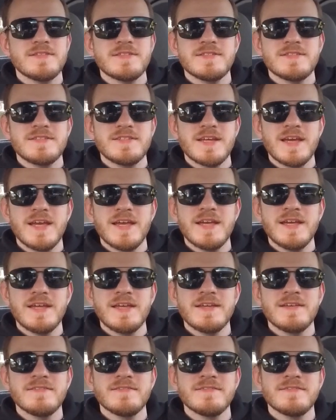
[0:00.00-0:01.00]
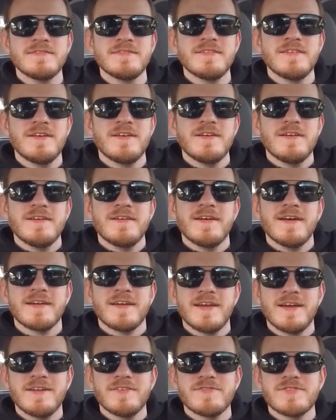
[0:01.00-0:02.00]
today I
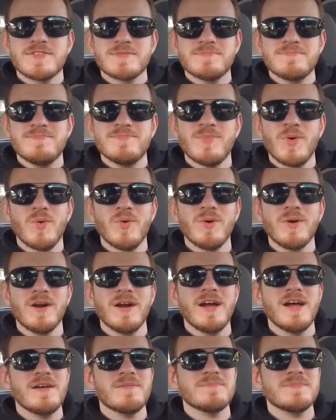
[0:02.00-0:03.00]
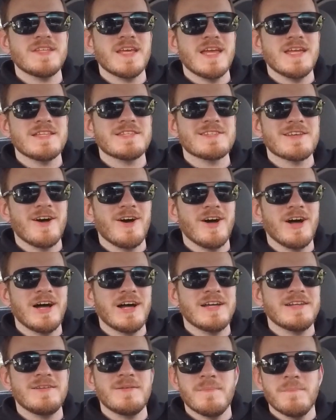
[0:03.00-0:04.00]
got some more updates
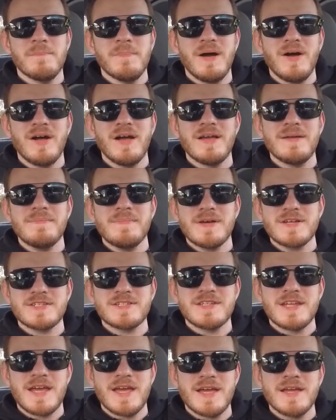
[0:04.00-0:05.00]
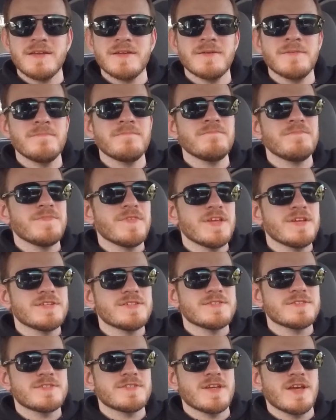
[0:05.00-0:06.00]
on my Mustang.
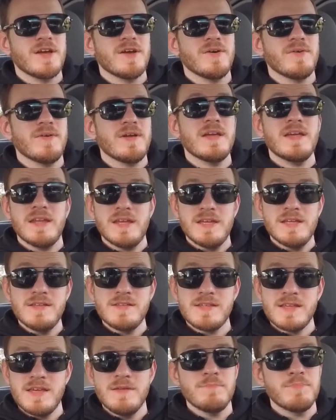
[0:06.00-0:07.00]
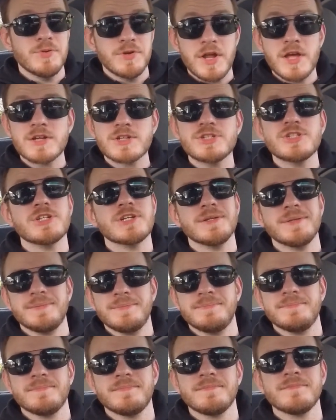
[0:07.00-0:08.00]
So, it is in production.
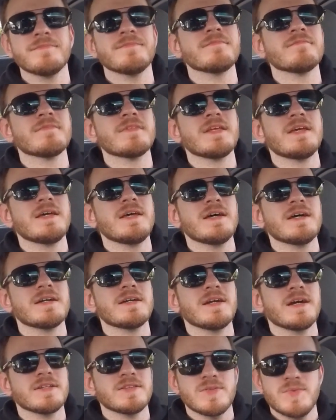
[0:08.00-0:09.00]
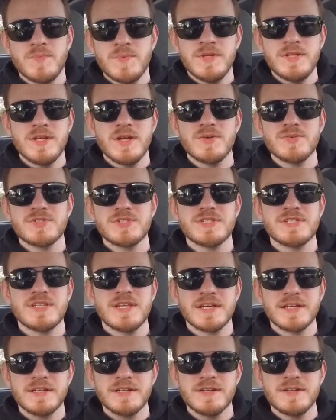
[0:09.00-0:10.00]
I got the Windows
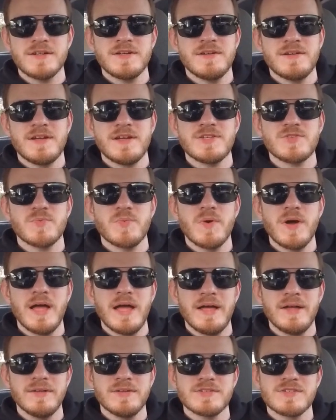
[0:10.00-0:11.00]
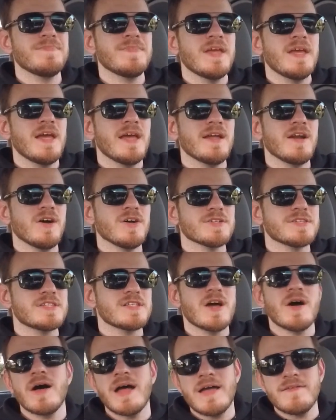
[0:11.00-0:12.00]
sticker as well, and
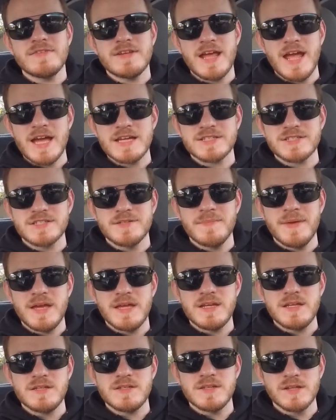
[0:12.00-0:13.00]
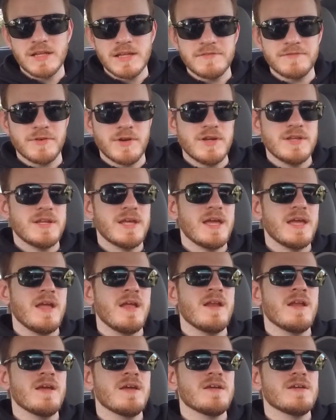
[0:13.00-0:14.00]
also I have an estimated delivery date.
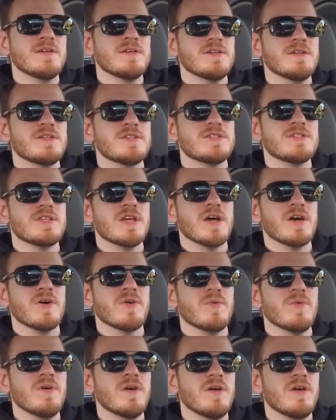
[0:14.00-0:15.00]
So,